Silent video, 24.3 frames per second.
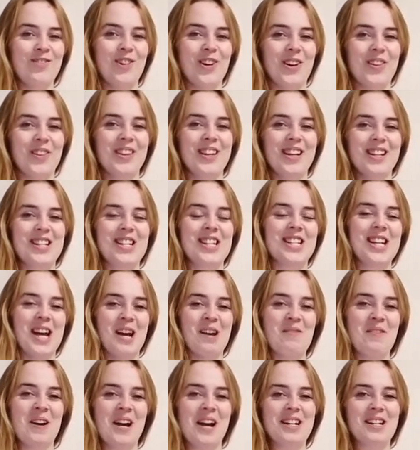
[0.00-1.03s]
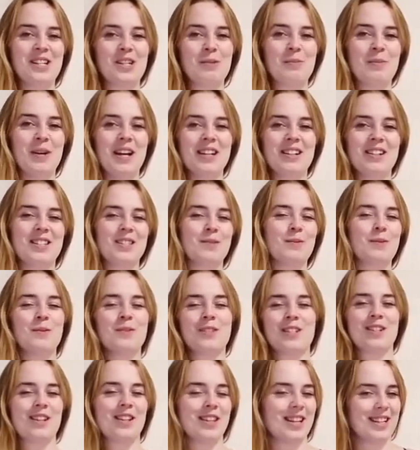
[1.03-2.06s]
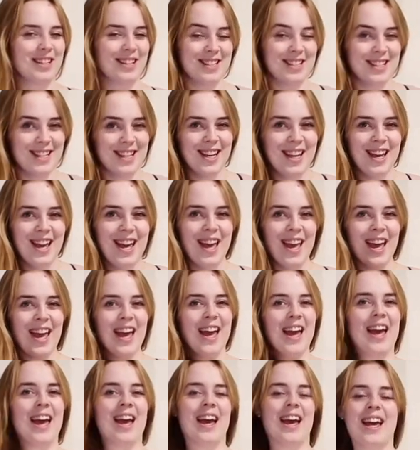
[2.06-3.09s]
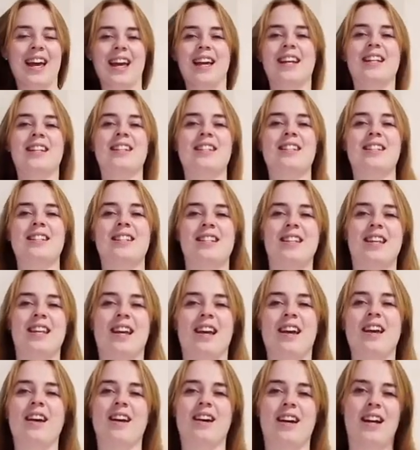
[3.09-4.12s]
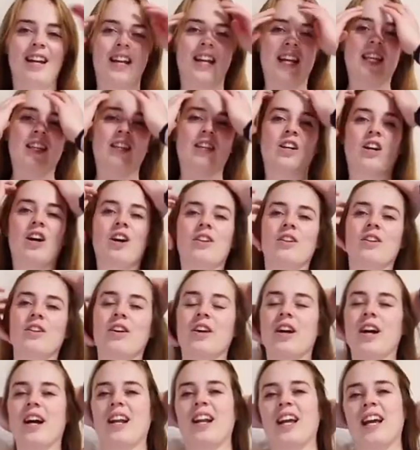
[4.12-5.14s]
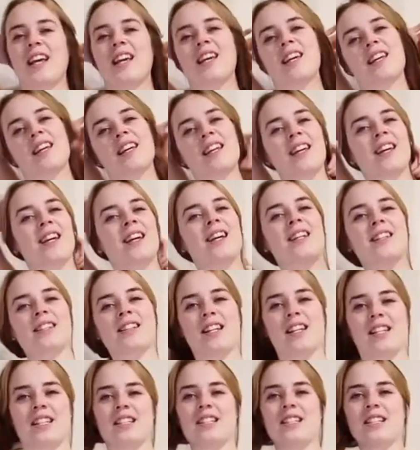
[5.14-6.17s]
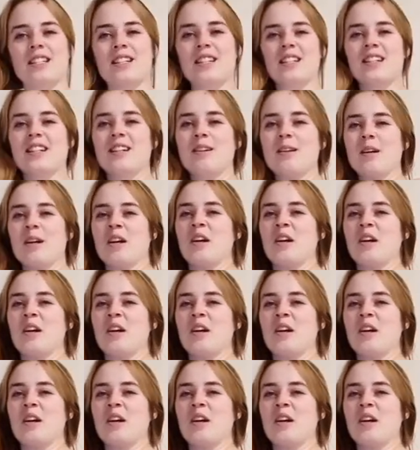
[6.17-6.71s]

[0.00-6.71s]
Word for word: one thing to tie behind your back. Sometimes it's not that easy. And yeah, I like the color. I like this little